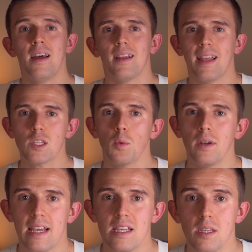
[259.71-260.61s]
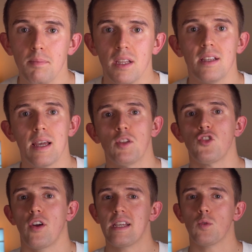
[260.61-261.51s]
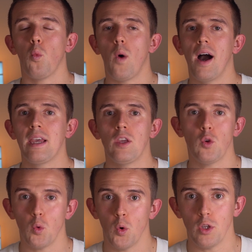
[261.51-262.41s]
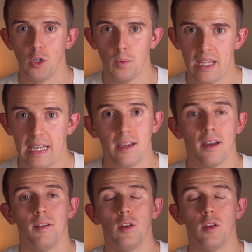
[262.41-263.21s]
The last one is something that demonstrates why you're unique.